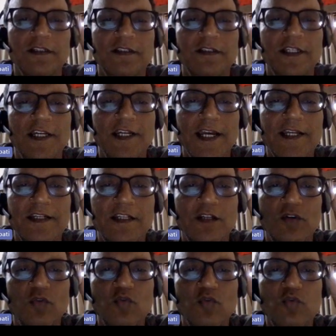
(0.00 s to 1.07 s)
Then I
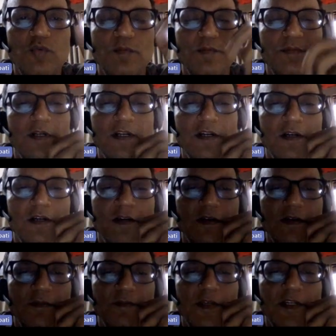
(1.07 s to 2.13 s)
need to
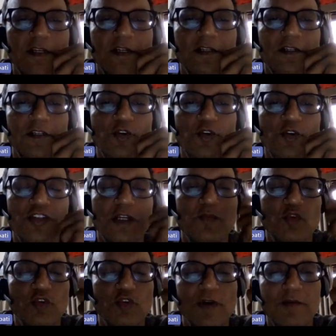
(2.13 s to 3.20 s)
make a user
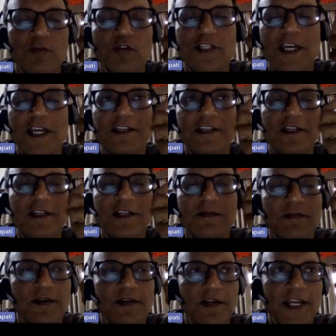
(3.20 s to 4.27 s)
profile, because I need a
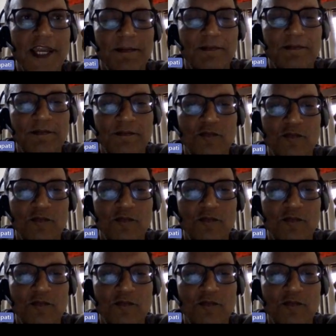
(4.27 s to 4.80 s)
name